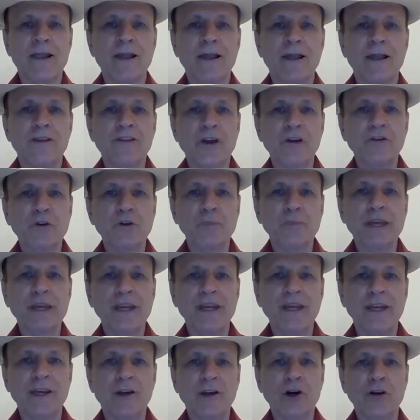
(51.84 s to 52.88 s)
social
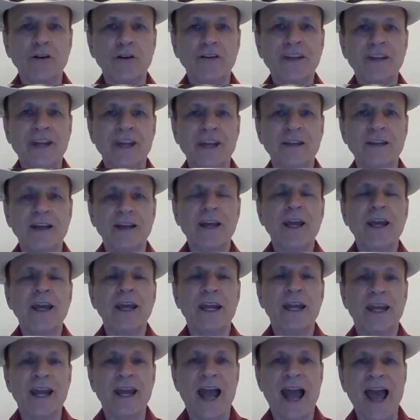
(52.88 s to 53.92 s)
media content,
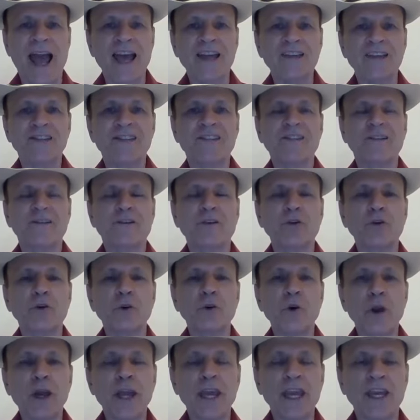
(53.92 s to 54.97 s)
it has
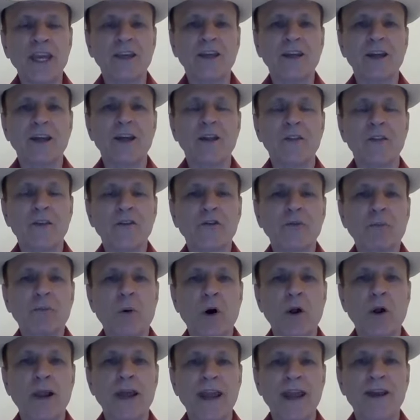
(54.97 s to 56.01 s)
to hit the
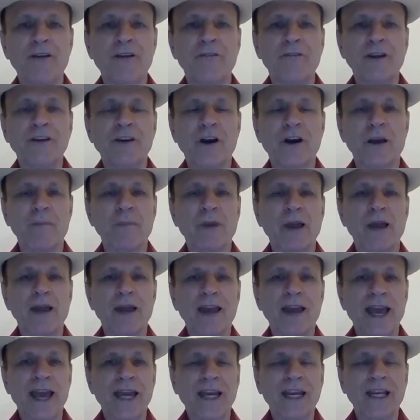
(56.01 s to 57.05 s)
spot every time.
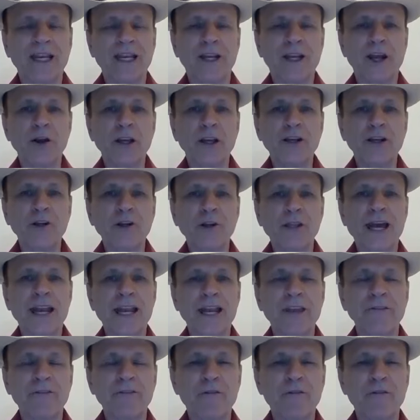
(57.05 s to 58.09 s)
And it can only do
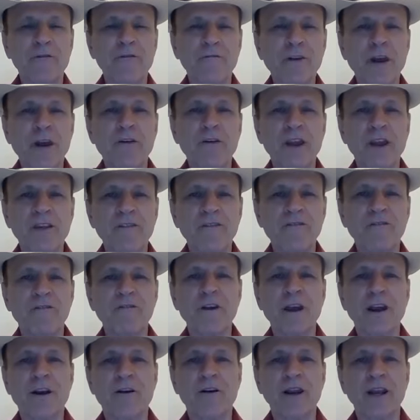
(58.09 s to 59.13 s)
that if you're very,
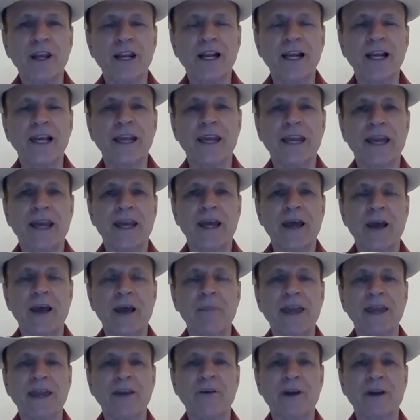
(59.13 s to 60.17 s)
very clear
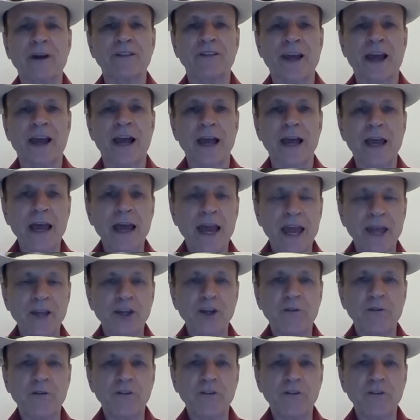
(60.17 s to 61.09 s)
about your avatar and you've